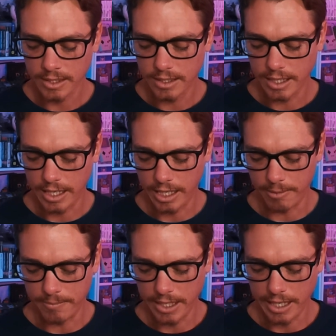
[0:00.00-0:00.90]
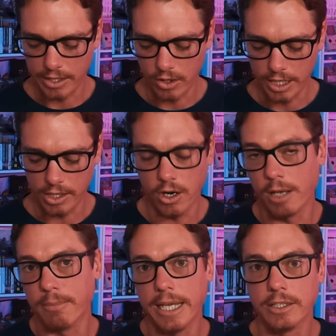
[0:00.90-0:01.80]
And I
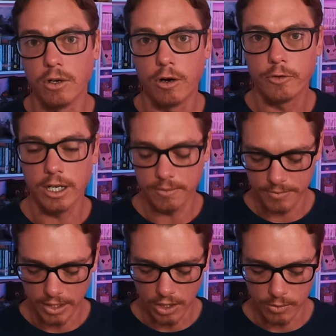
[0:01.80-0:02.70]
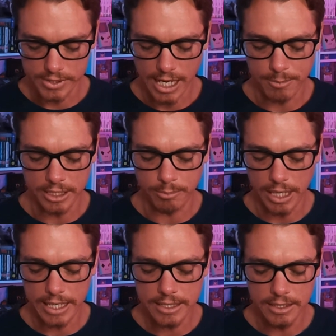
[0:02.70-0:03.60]
made an offer that I was happy to
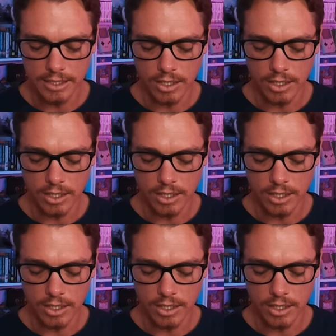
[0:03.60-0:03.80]
pay.